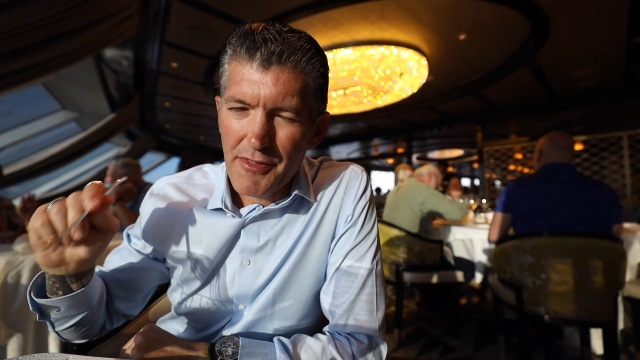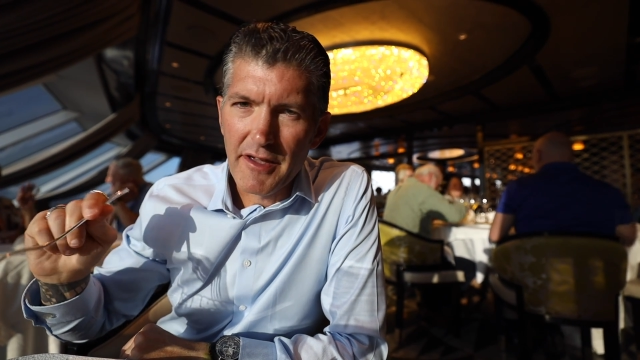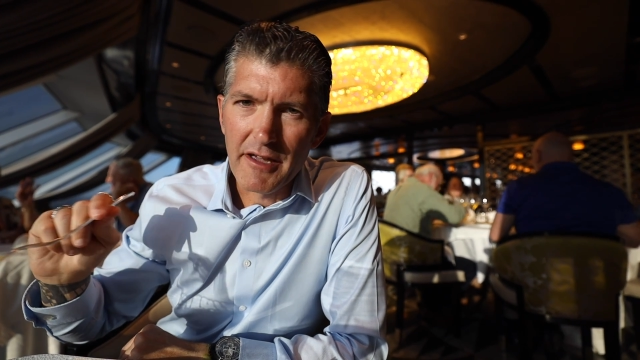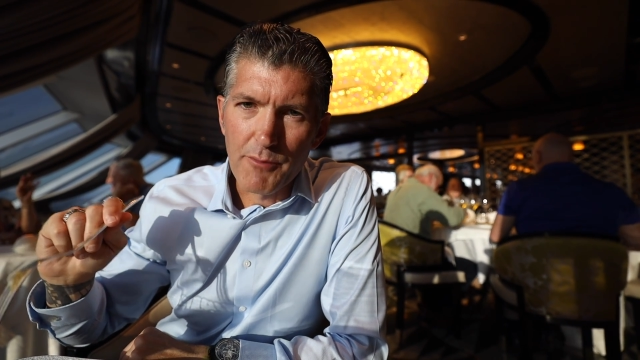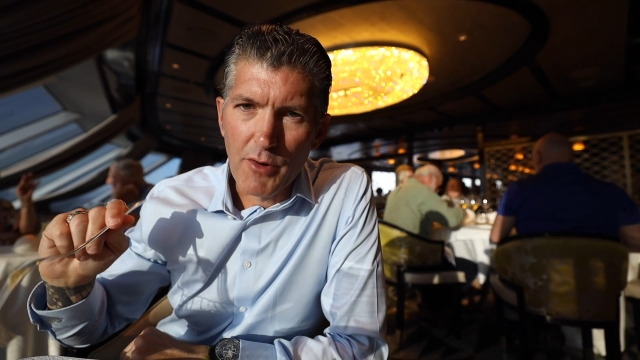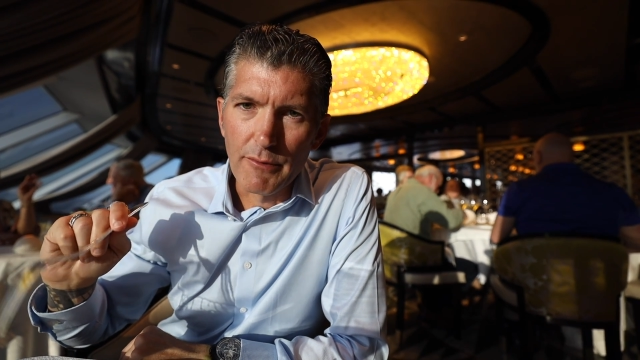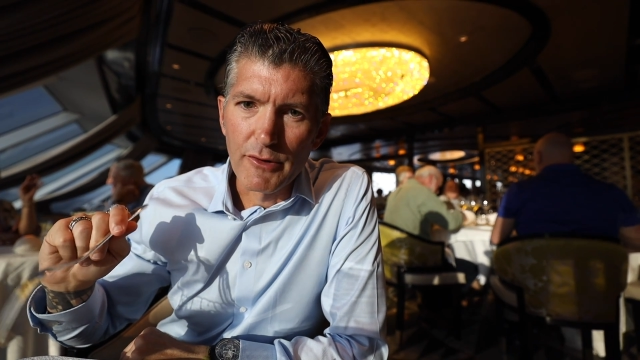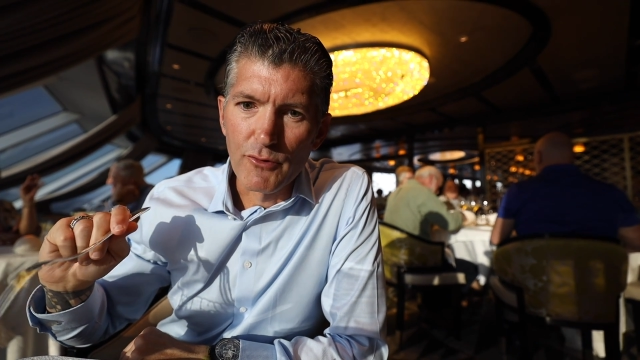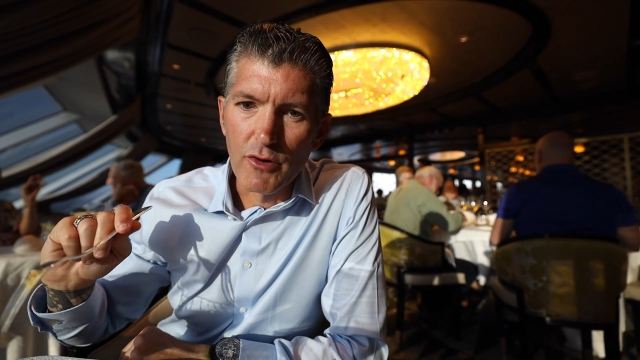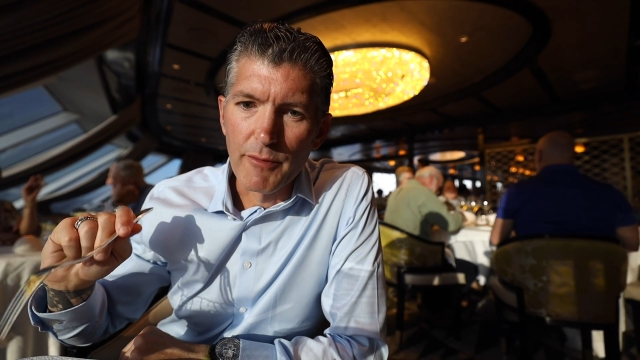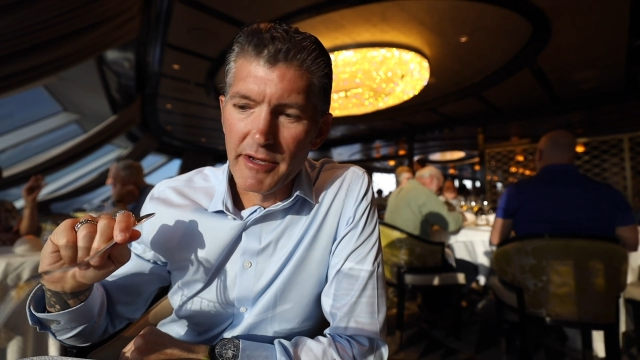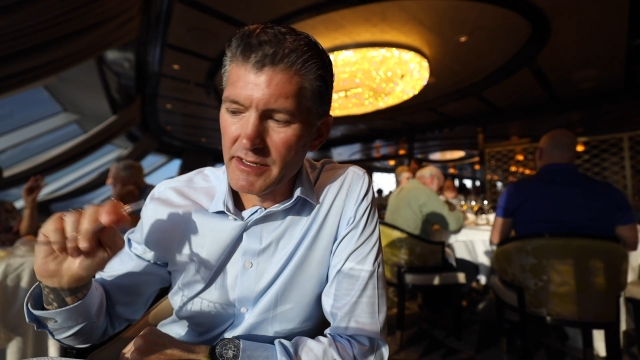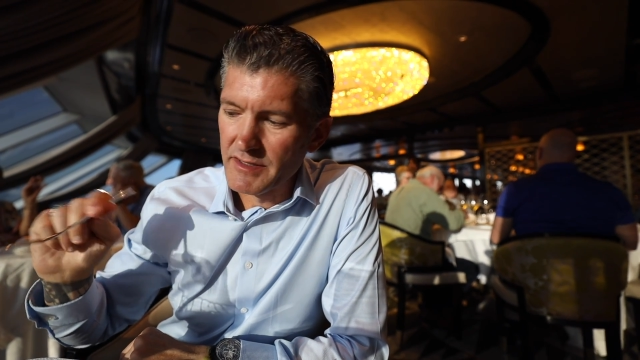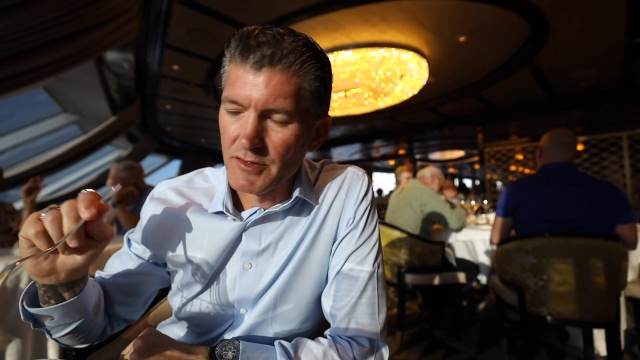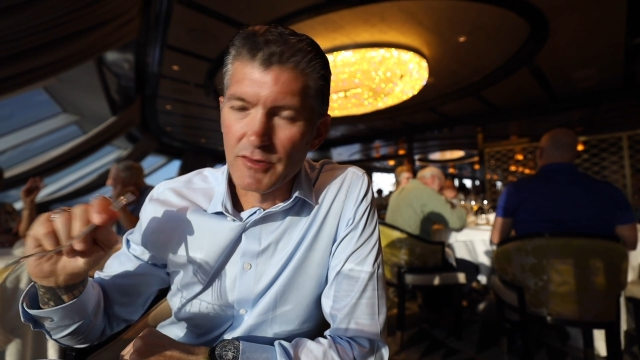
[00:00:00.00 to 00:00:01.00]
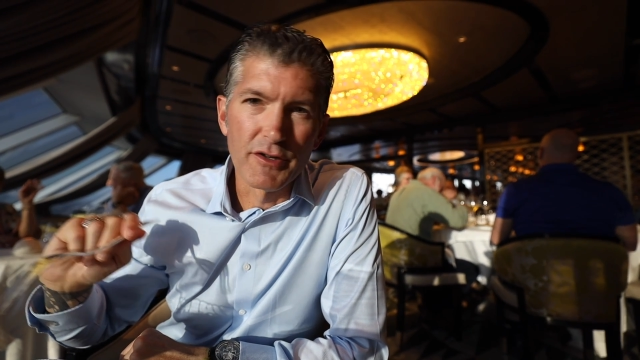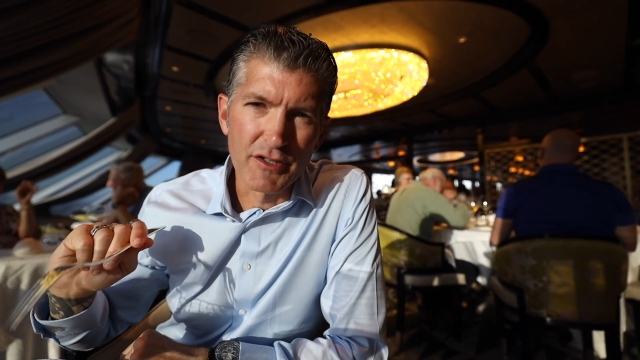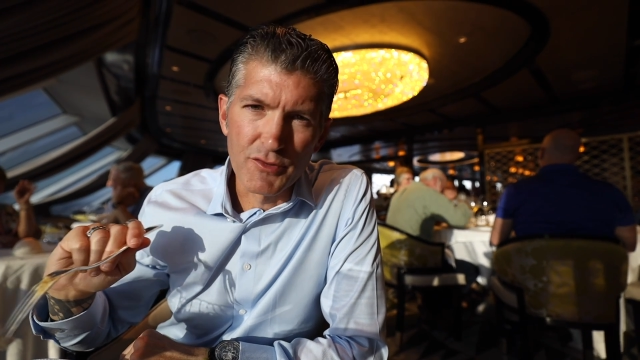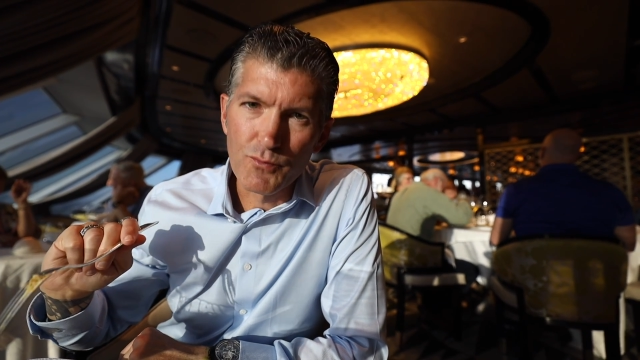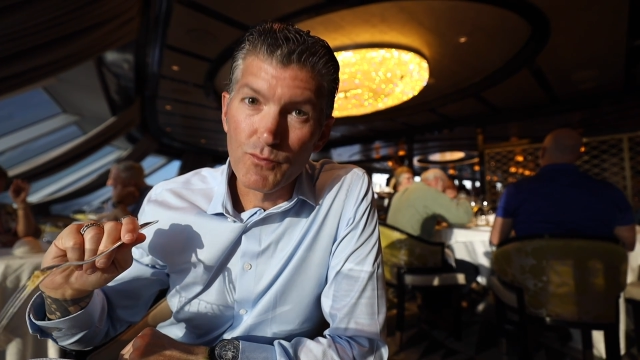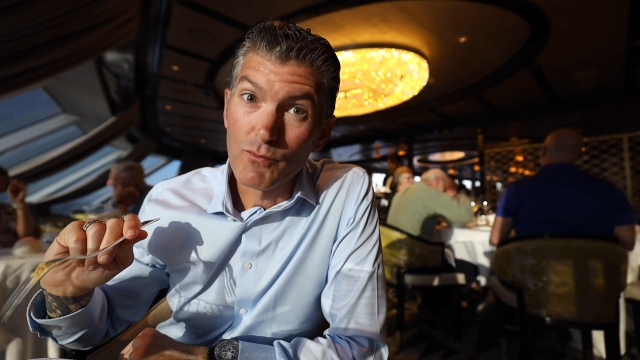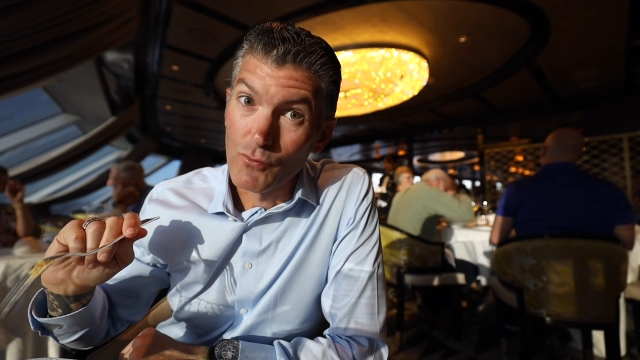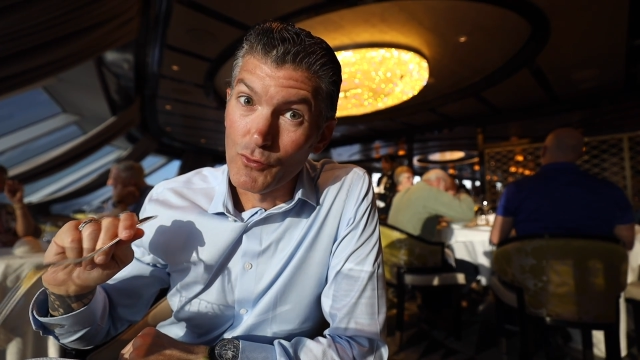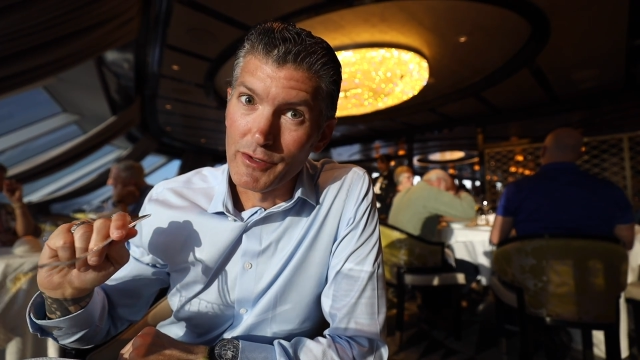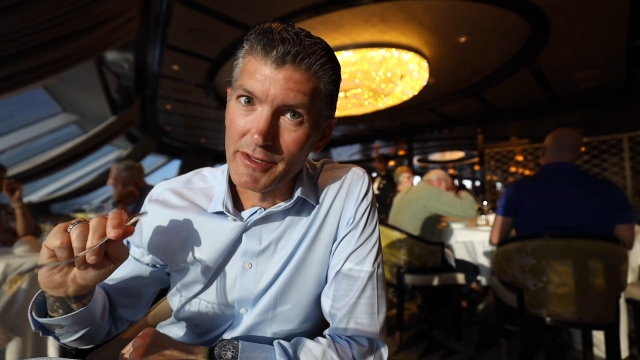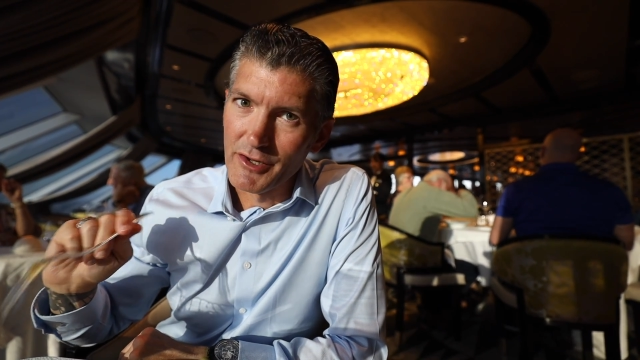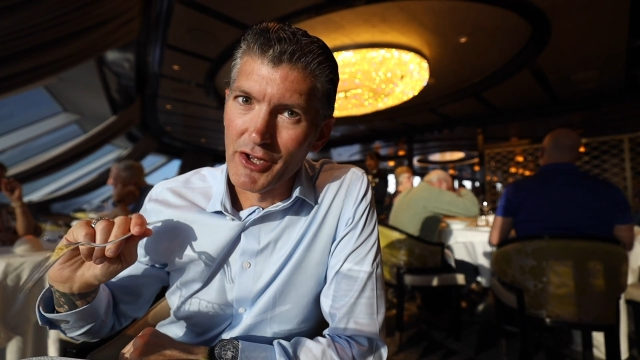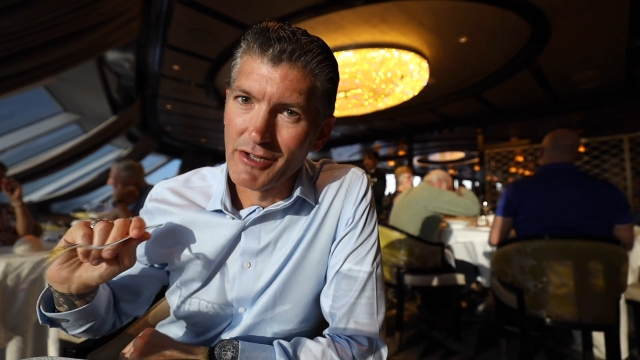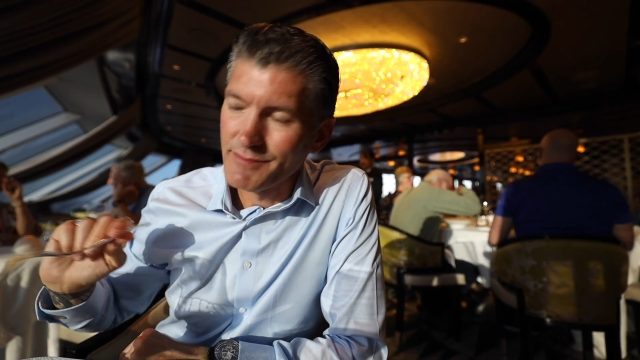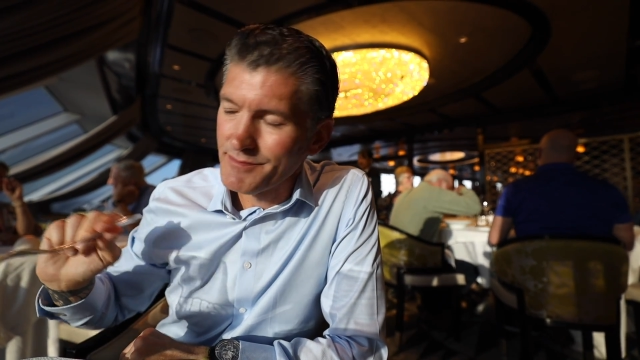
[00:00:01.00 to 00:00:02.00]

think it probably will be because it looks really good.